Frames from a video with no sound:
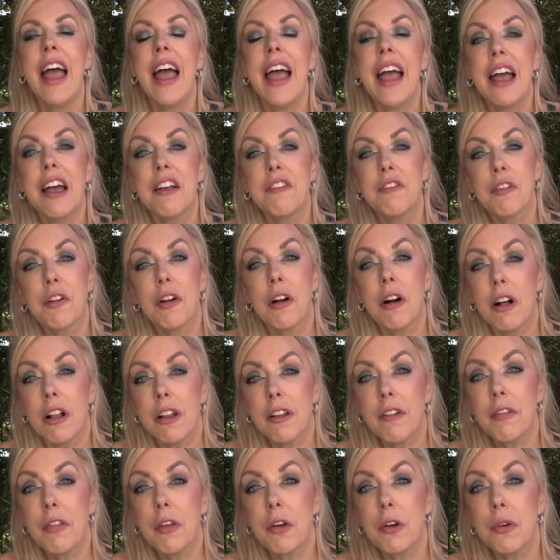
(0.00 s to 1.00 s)
And for
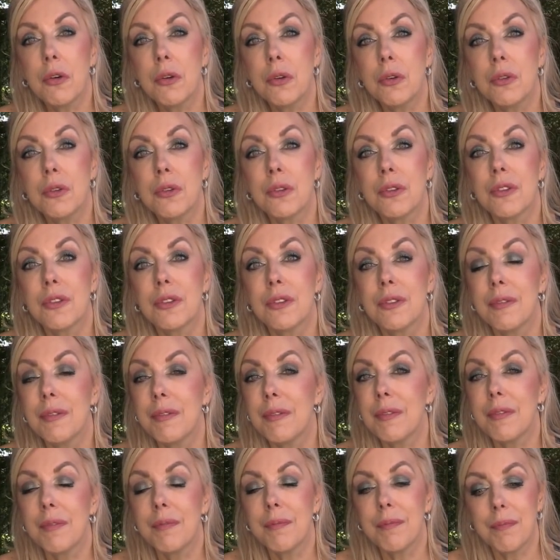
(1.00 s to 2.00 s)
all of those
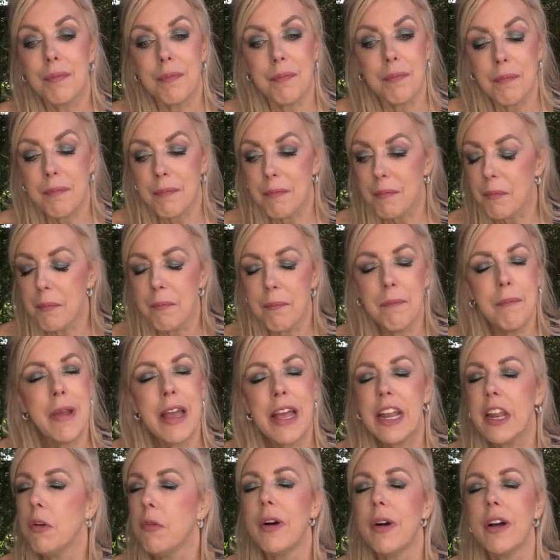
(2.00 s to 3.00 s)

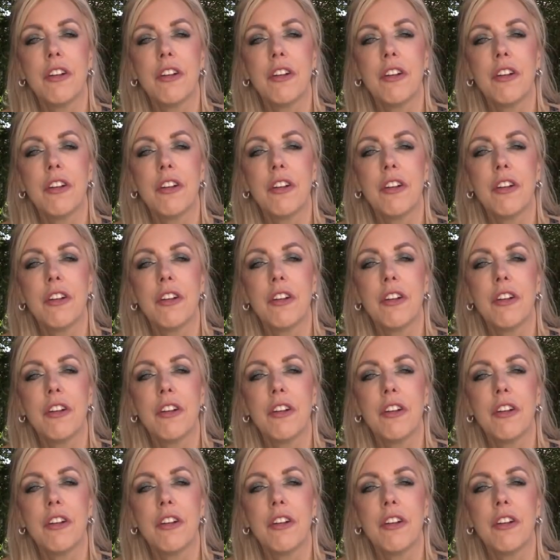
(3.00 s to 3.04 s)
many